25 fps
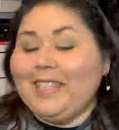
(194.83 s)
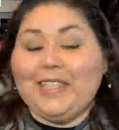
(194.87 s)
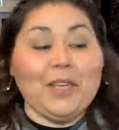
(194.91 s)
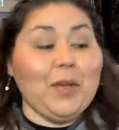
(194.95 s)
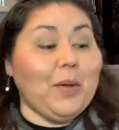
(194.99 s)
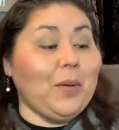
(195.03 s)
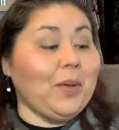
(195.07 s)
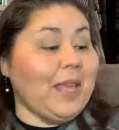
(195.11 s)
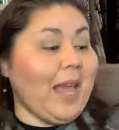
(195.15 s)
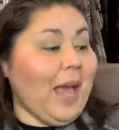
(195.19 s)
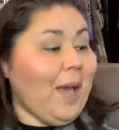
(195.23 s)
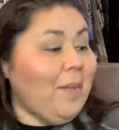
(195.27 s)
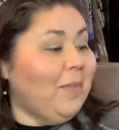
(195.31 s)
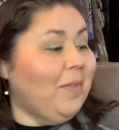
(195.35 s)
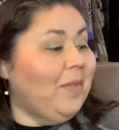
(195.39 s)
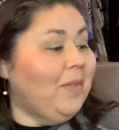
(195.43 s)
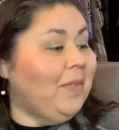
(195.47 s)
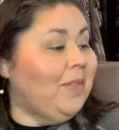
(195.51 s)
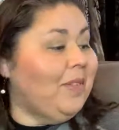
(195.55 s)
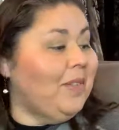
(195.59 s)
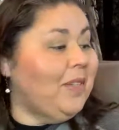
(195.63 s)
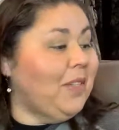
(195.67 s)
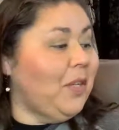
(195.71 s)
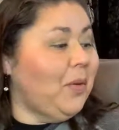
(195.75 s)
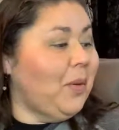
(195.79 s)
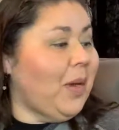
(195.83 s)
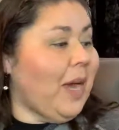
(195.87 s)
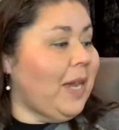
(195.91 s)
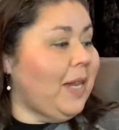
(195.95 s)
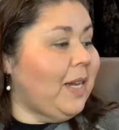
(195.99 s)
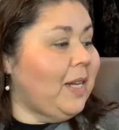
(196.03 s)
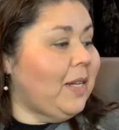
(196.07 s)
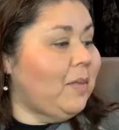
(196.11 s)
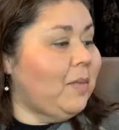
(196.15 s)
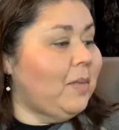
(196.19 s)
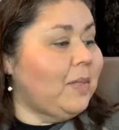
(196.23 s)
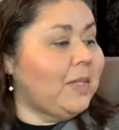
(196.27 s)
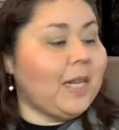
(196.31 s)
so yeah, two
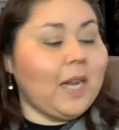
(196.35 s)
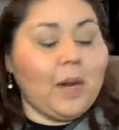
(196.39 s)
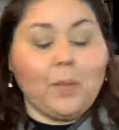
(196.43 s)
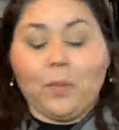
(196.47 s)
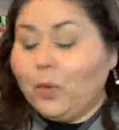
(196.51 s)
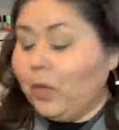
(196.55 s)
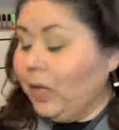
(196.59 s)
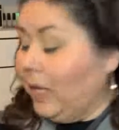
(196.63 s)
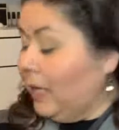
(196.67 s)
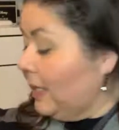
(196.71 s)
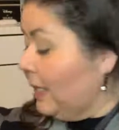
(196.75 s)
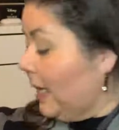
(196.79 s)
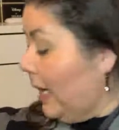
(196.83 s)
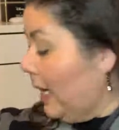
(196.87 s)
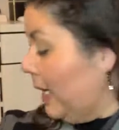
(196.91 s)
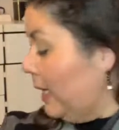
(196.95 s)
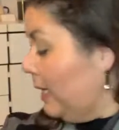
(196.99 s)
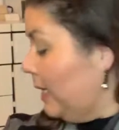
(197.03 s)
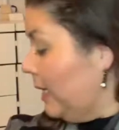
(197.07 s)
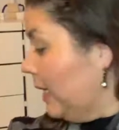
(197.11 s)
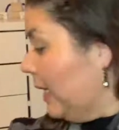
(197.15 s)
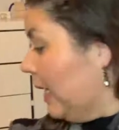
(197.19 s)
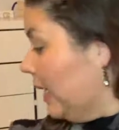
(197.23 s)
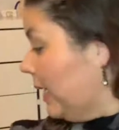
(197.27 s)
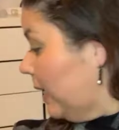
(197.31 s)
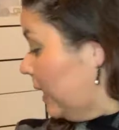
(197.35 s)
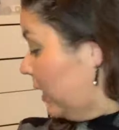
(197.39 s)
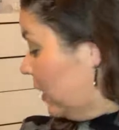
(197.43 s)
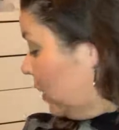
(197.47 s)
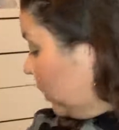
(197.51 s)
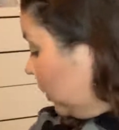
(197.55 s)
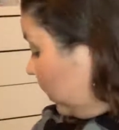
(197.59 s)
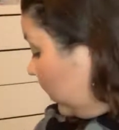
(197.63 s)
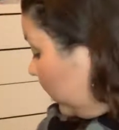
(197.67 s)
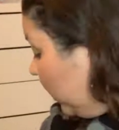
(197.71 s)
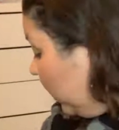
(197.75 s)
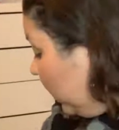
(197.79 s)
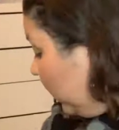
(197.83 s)
items that I'm really excited to get
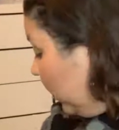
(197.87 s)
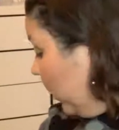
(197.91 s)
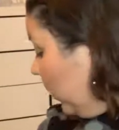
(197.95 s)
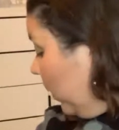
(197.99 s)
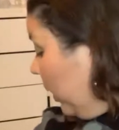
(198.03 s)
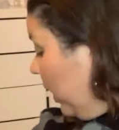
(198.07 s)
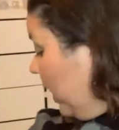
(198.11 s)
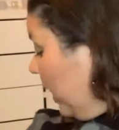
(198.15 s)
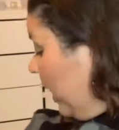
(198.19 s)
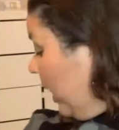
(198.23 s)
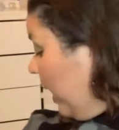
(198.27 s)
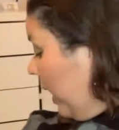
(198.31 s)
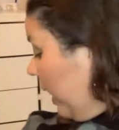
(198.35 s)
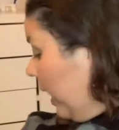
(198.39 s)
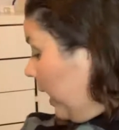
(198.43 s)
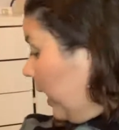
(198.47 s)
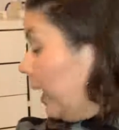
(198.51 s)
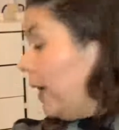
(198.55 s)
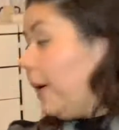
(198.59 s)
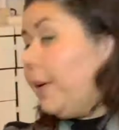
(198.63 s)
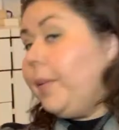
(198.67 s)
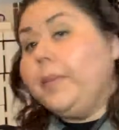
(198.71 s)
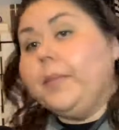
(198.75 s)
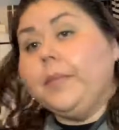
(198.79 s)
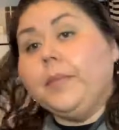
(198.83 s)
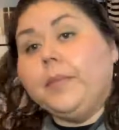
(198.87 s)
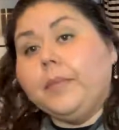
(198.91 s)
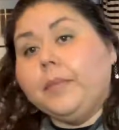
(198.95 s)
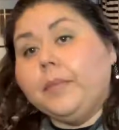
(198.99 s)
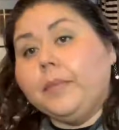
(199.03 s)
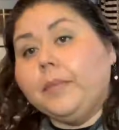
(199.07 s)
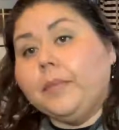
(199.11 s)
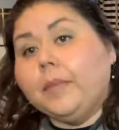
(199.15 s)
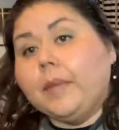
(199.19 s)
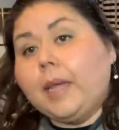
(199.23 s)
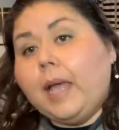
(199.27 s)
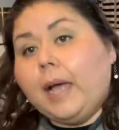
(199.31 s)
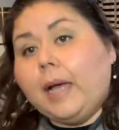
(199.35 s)
into um,
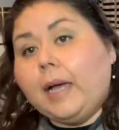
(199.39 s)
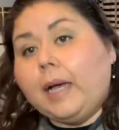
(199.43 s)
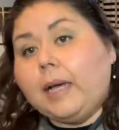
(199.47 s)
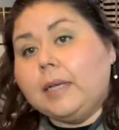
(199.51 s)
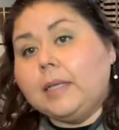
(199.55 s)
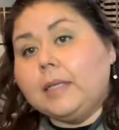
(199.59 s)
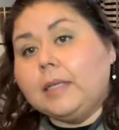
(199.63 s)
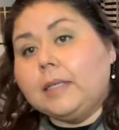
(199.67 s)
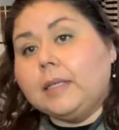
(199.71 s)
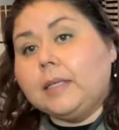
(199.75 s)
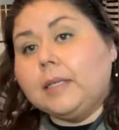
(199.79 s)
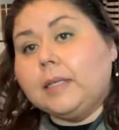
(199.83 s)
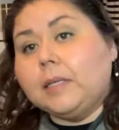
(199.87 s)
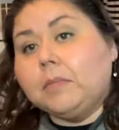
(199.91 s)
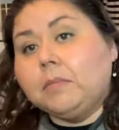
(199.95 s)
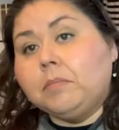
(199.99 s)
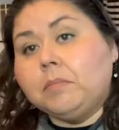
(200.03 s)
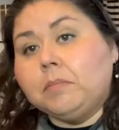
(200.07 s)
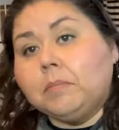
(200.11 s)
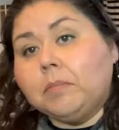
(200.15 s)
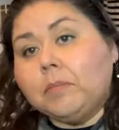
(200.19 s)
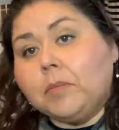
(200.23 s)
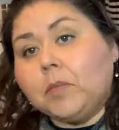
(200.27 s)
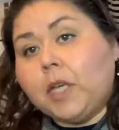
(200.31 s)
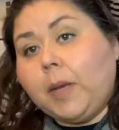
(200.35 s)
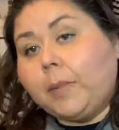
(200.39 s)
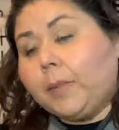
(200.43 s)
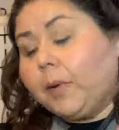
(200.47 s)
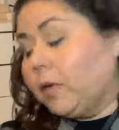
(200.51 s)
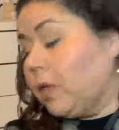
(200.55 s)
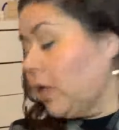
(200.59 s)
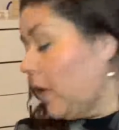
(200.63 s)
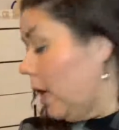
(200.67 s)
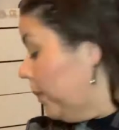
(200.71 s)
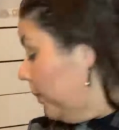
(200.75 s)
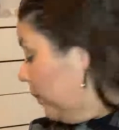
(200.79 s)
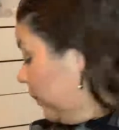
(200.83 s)
as time goes on.